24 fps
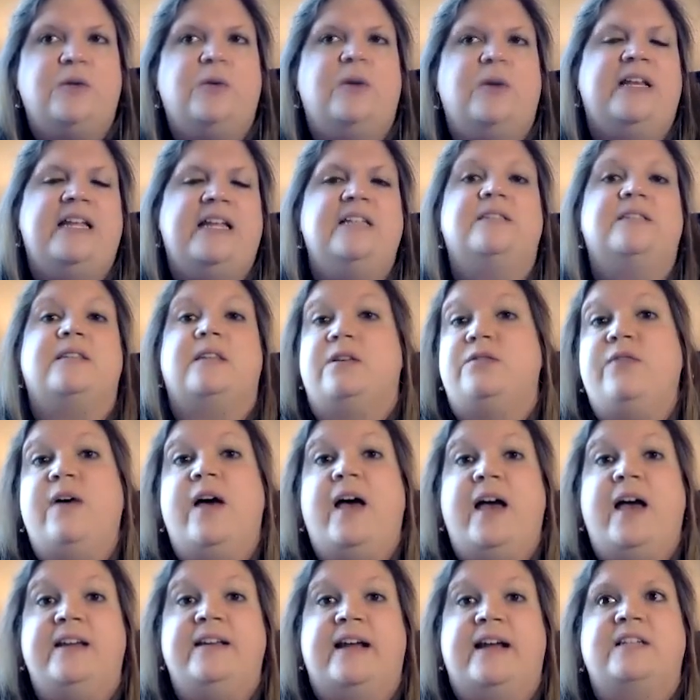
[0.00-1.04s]
you can easily
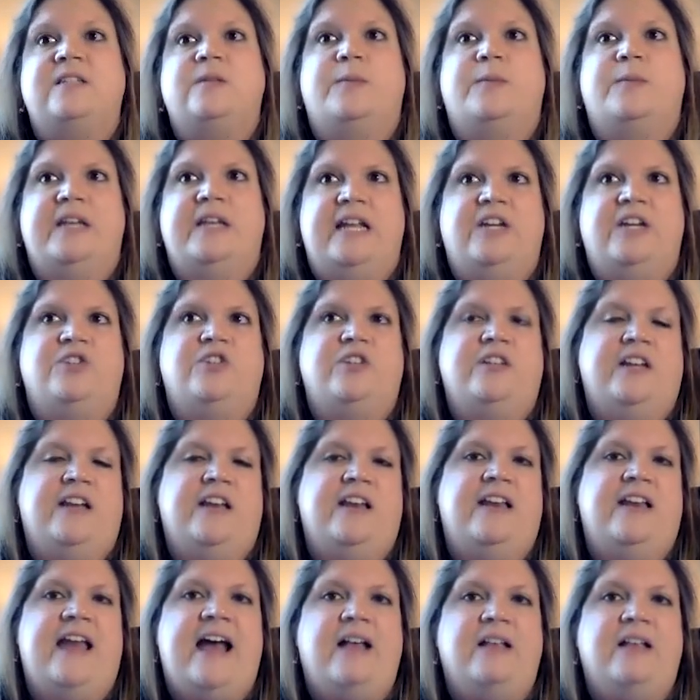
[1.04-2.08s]
find explanation and
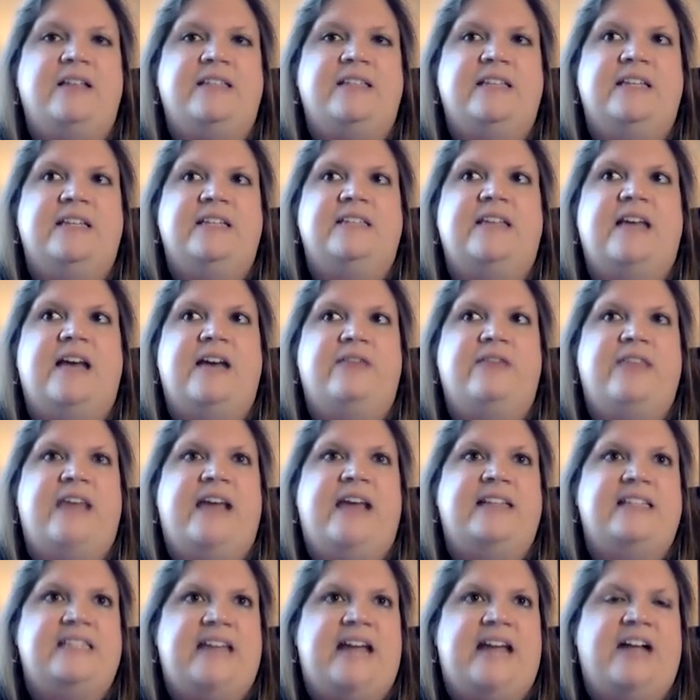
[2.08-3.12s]
analysis of
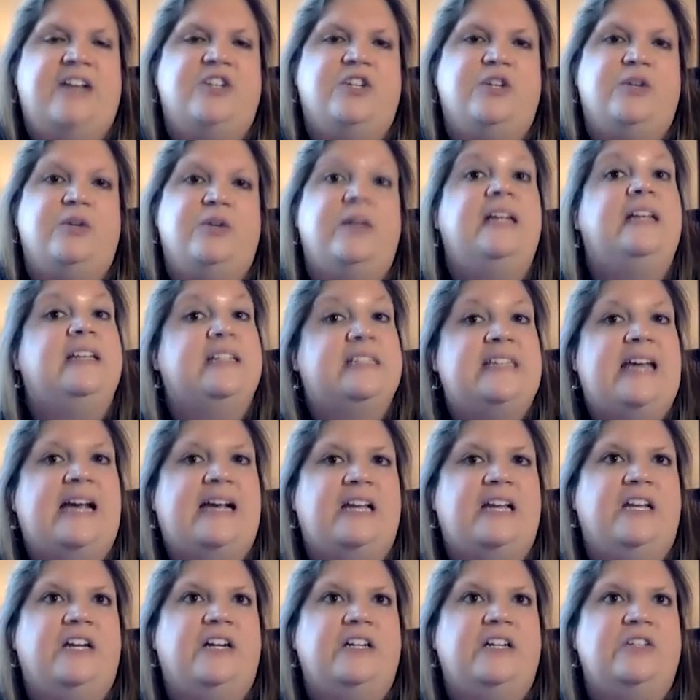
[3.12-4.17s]
that statute in a
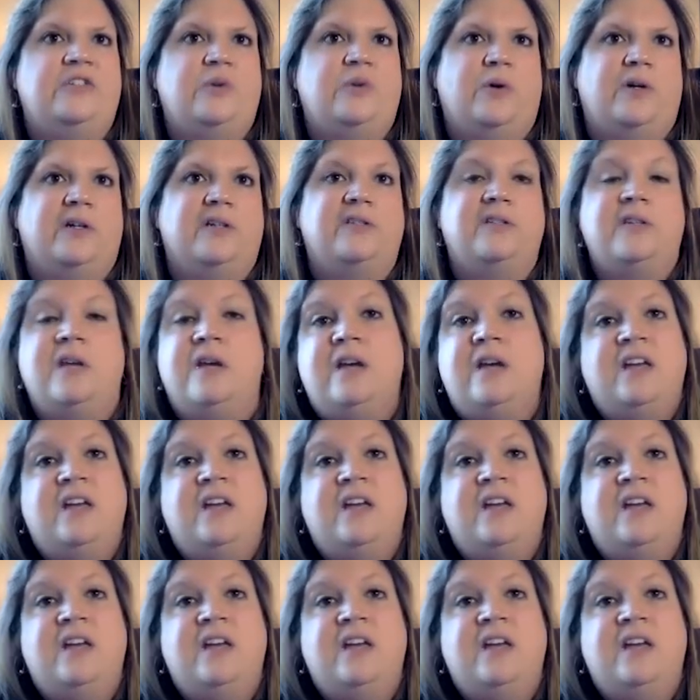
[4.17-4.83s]
secondary source